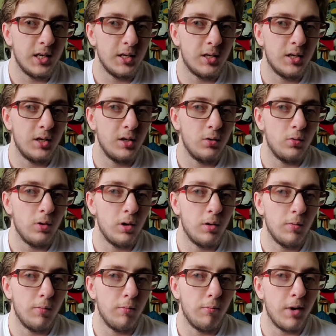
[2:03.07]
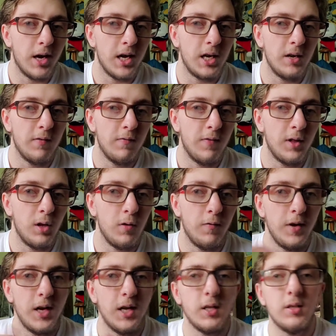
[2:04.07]
it to my fellow
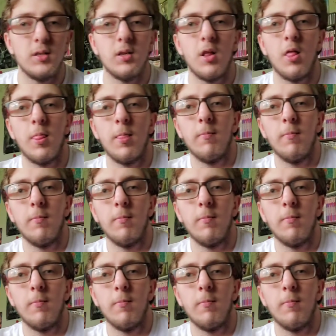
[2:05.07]
fans,